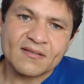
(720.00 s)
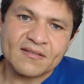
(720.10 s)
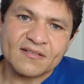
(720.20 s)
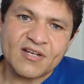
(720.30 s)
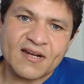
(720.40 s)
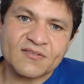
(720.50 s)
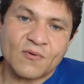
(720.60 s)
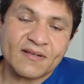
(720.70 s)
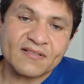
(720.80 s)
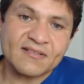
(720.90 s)
the Chinese
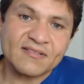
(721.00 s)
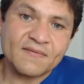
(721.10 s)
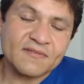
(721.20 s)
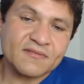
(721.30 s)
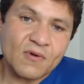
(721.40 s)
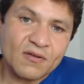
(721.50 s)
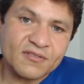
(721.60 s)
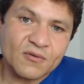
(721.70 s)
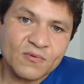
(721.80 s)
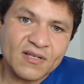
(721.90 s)
wrestling stuff is
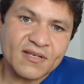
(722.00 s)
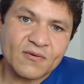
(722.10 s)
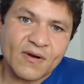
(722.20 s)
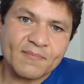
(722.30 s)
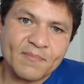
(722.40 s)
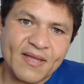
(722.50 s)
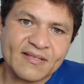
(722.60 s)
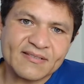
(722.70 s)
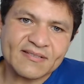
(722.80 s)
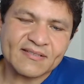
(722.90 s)
also a really great
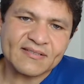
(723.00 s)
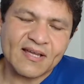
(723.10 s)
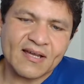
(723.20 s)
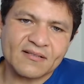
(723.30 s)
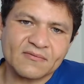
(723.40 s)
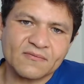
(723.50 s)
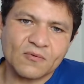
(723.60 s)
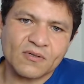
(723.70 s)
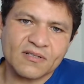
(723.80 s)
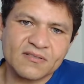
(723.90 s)
base style
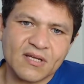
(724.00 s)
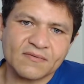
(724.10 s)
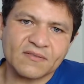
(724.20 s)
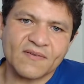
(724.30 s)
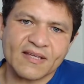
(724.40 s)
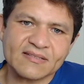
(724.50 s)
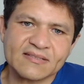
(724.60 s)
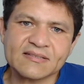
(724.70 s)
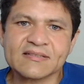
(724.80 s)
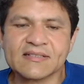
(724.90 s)
for
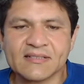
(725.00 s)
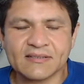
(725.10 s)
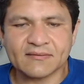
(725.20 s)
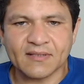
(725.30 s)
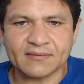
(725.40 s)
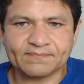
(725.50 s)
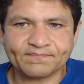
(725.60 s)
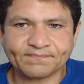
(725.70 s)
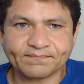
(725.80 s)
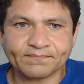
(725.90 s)
self-defense, right?
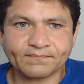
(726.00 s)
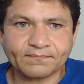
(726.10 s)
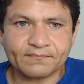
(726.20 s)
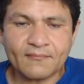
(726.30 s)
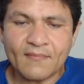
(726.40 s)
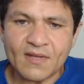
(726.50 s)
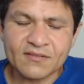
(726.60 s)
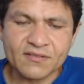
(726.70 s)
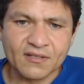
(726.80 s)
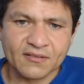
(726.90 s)

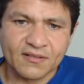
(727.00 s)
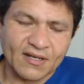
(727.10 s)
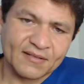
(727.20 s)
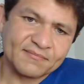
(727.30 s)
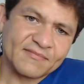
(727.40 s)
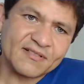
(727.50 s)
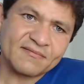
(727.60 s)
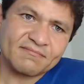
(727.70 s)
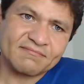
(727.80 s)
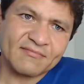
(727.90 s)
So
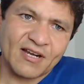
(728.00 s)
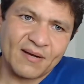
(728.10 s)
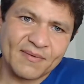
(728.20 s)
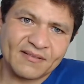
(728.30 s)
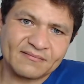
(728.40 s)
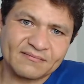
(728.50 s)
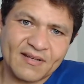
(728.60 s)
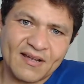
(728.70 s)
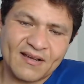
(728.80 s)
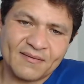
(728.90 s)
just comment,
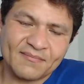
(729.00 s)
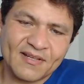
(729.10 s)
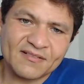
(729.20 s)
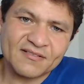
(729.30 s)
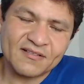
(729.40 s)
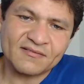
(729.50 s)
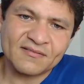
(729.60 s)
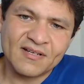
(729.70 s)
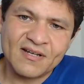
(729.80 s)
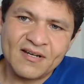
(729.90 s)
let us
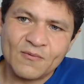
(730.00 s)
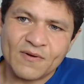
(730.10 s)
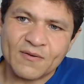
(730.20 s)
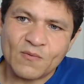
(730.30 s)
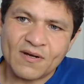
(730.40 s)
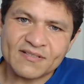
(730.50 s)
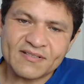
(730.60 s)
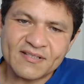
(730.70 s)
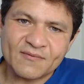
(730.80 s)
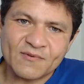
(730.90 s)
know what you want to
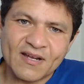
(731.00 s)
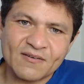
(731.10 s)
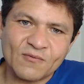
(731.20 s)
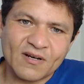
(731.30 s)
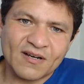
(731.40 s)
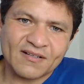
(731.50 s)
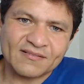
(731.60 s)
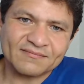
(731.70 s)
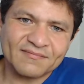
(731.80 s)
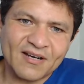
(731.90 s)
see, and we'll kind of work on
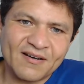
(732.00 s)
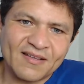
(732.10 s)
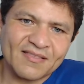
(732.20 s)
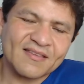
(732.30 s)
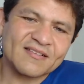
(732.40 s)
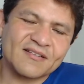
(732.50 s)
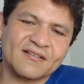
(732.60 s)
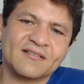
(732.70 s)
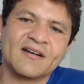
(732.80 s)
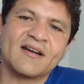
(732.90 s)
it. All right,
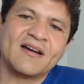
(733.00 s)
so